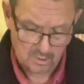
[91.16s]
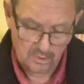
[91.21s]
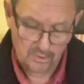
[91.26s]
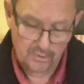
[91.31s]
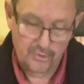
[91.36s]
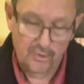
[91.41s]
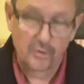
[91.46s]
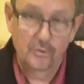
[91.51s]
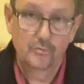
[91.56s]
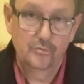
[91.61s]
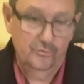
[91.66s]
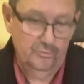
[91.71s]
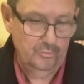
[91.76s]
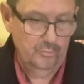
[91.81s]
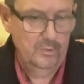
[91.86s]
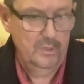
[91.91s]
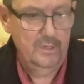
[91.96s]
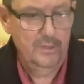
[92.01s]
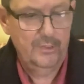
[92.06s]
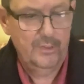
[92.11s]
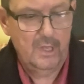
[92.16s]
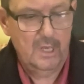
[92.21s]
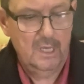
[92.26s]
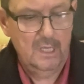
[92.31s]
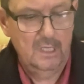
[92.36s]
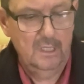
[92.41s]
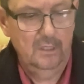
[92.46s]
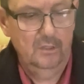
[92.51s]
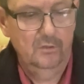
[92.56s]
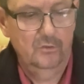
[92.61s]
Those with
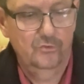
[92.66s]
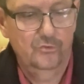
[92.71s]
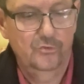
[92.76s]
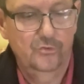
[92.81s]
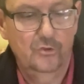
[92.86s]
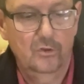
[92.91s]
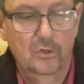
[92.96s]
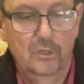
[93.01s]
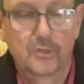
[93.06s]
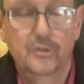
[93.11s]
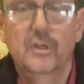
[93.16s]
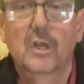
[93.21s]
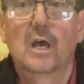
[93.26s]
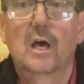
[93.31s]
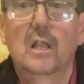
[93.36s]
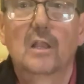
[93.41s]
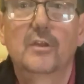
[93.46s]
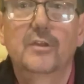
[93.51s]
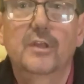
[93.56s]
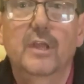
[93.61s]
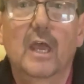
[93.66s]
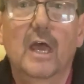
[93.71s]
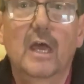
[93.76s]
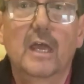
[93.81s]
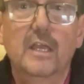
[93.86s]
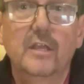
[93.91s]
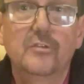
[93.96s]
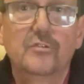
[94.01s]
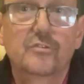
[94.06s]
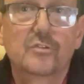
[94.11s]
a solid coloured
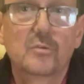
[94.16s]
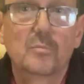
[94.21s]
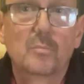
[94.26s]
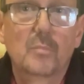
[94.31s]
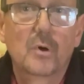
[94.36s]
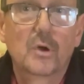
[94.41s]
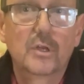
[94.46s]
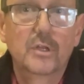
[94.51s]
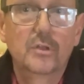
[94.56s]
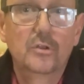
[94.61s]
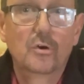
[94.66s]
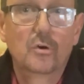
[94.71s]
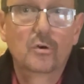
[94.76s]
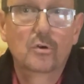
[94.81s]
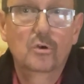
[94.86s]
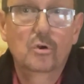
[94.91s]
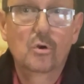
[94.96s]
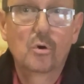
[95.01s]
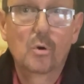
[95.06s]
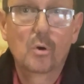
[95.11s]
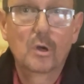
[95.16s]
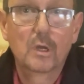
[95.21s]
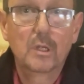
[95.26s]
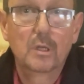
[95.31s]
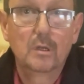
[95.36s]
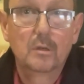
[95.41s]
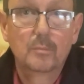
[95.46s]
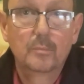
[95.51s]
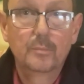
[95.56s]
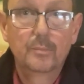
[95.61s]
case might not quite
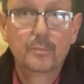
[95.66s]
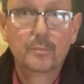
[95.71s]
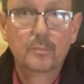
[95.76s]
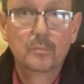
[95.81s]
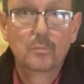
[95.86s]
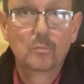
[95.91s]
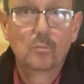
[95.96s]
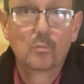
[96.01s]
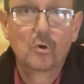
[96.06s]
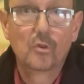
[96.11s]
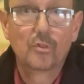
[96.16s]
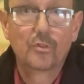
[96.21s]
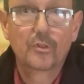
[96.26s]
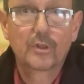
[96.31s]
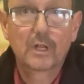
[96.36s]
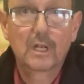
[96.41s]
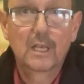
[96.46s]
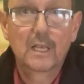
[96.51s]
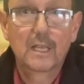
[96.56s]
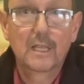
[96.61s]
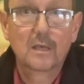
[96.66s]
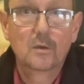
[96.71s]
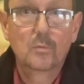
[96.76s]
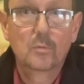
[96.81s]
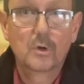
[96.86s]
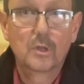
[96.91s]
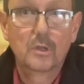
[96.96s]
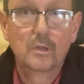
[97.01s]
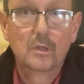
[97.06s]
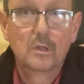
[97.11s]
want the clear
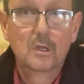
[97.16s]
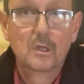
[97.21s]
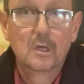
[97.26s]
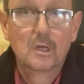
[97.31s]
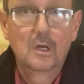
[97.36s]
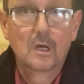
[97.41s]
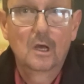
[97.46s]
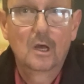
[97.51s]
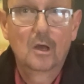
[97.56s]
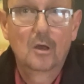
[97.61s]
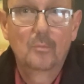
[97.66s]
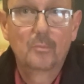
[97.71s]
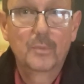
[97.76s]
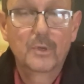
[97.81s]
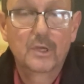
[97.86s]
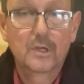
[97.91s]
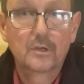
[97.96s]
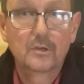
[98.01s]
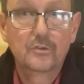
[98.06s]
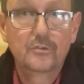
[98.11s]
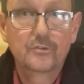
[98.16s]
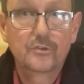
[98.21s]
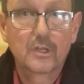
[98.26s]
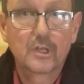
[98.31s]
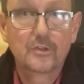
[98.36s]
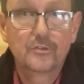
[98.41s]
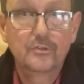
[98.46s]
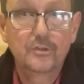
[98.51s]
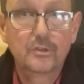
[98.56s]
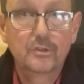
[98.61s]
one, because
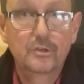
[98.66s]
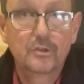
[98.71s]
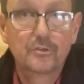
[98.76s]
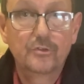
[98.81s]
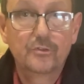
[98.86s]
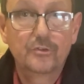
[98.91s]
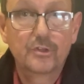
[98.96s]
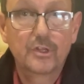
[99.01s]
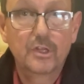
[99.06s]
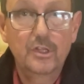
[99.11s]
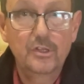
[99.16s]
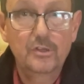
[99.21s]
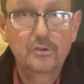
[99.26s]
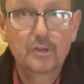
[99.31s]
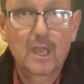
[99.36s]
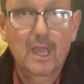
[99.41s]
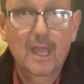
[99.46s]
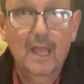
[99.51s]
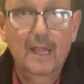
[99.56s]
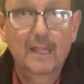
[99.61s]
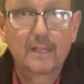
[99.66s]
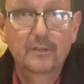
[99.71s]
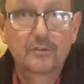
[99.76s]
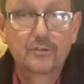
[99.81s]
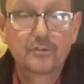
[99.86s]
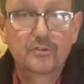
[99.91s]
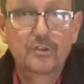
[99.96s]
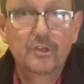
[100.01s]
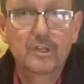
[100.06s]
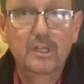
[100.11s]
as you can see, you can
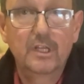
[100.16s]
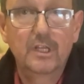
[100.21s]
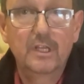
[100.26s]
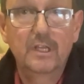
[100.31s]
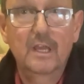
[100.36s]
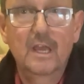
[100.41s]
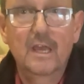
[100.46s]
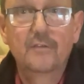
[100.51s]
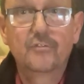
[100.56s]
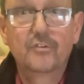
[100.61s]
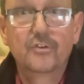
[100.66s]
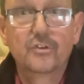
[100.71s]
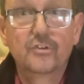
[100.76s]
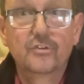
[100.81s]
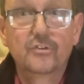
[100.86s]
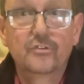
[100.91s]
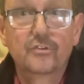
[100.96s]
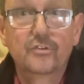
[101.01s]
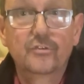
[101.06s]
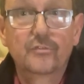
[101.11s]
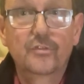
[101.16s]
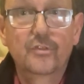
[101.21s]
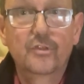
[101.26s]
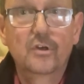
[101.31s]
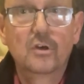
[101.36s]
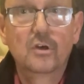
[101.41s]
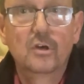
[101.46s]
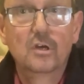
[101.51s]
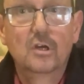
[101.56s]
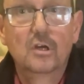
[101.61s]
see evidence of
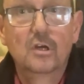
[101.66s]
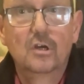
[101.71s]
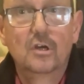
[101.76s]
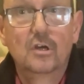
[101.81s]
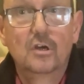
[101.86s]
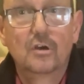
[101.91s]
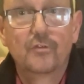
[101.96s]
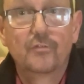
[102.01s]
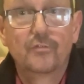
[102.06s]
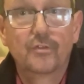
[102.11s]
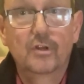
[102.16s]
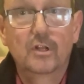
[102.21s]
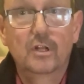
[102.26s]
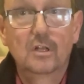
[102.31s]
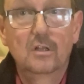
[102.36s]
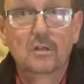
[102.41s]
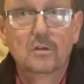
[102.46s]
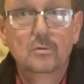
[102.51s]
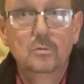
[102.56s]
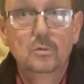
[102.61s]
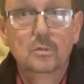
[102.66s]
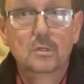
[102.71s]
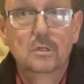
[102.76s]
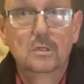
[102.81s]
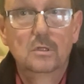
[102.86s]
the glue